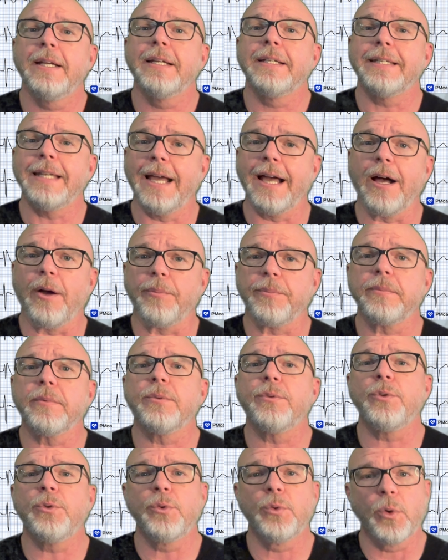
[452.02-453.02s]
Now,
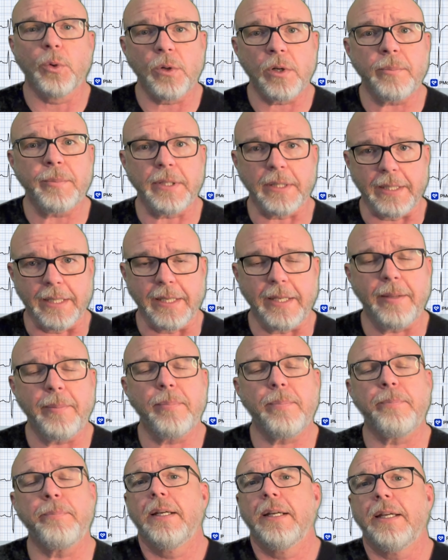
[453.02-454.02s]

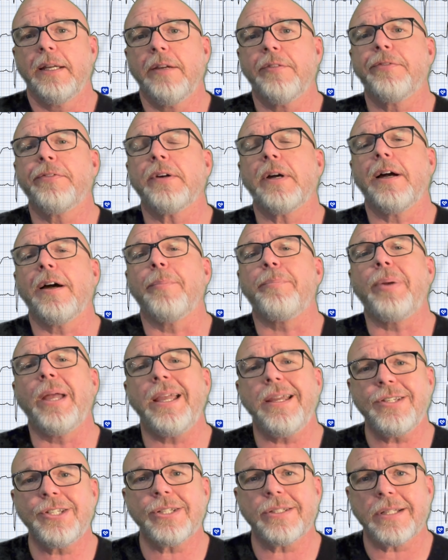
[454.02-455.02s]
normally, if a
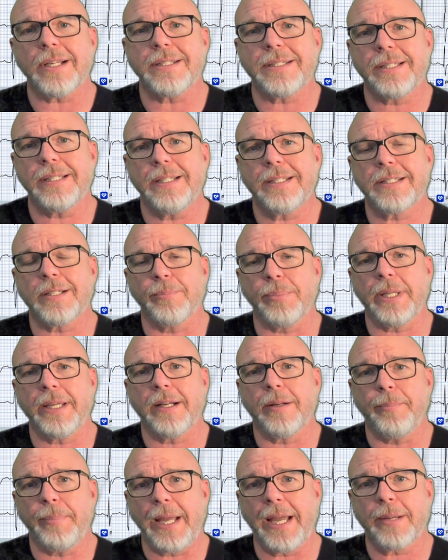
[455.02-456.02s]
patient on scene is
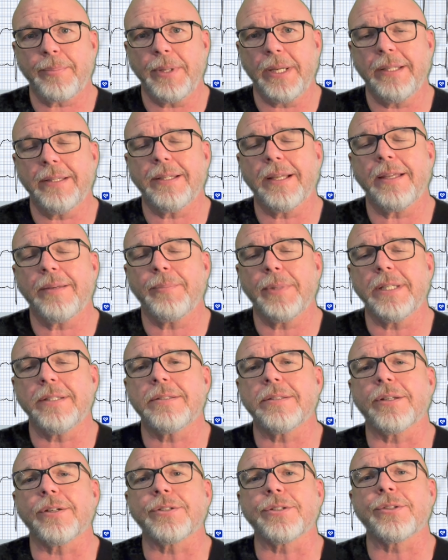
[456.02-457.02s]
complaining of back pain, that
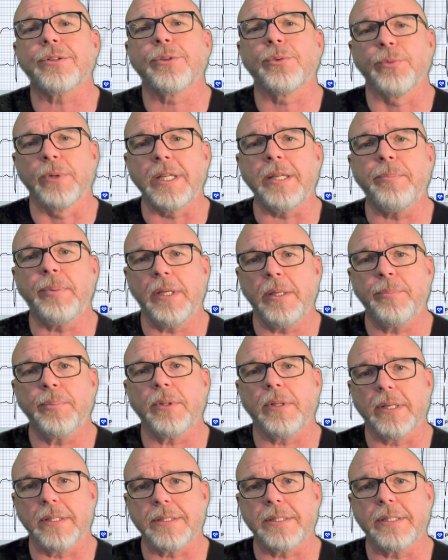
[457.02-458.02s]
means there's 3
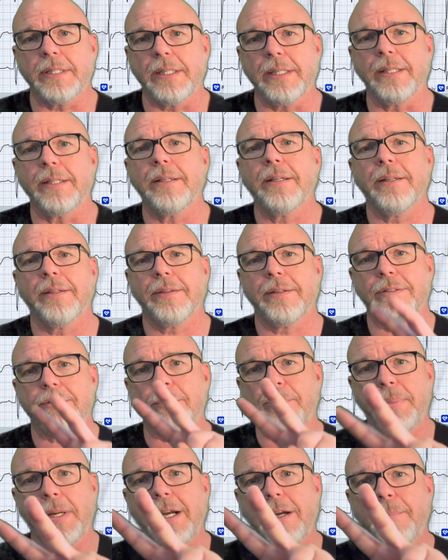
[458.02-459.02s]
people on scene. There's
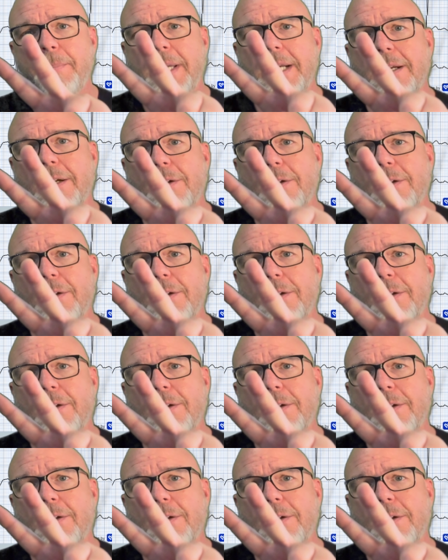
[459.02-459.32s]
a paramedic